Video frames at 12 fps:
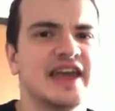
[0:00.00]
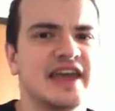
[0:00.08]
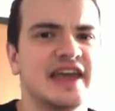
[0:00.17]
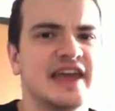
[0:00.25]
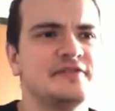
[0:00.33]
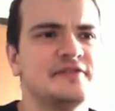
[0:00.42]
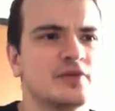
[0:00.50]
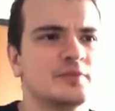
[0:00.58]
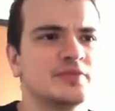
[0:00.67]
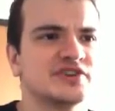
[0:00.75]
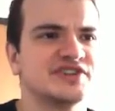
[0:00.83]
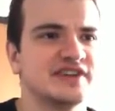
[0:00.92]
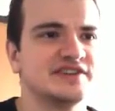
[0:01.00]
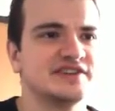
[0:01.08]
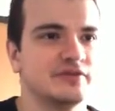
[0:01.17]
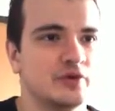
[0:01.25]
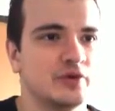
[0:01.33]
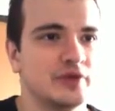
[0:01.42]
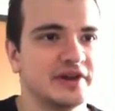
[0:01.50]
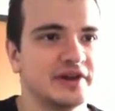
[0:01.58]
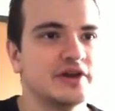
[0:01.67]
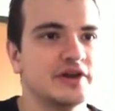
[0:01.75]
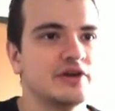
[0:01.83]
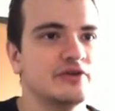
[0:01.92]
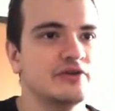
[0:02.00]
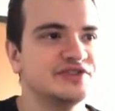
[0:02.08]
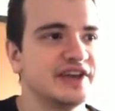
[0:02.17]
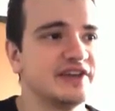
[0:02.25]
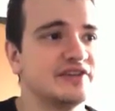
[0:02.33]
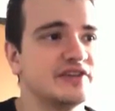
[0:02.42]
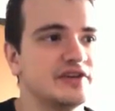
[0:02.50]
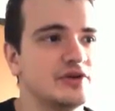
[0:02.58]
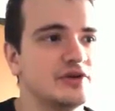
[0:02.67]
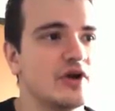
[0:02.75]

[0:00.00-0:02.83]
84% of women who've taken the new